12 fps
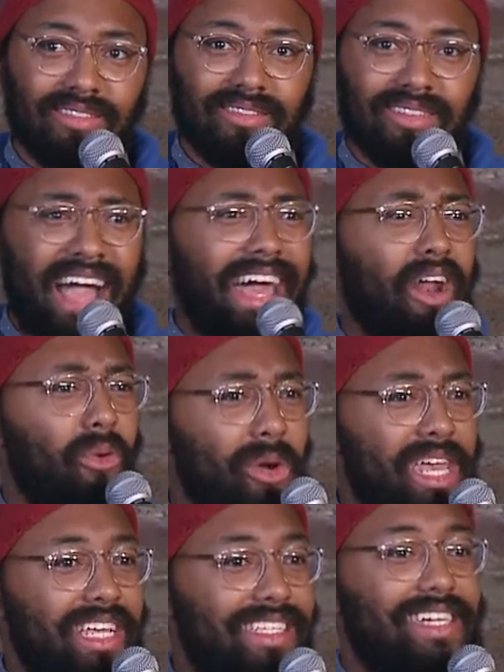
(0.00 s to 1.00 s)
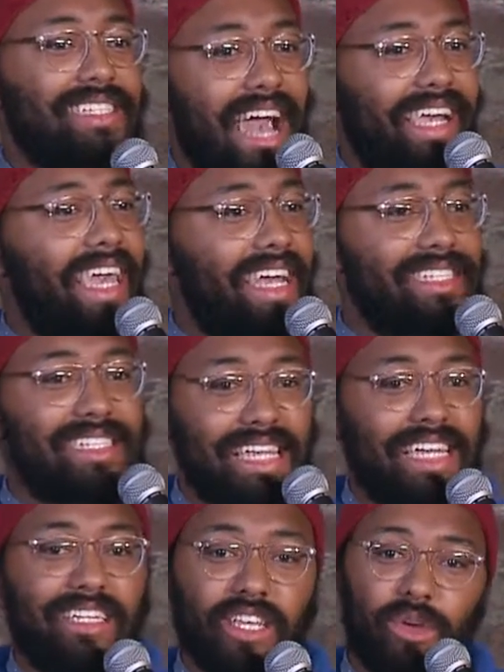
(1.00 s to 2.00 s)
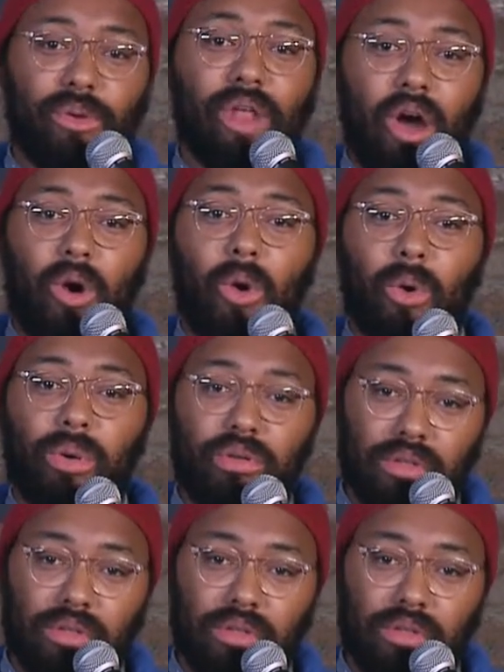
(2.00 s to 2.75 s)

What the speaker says: I gotta read because I can't see. Do you know?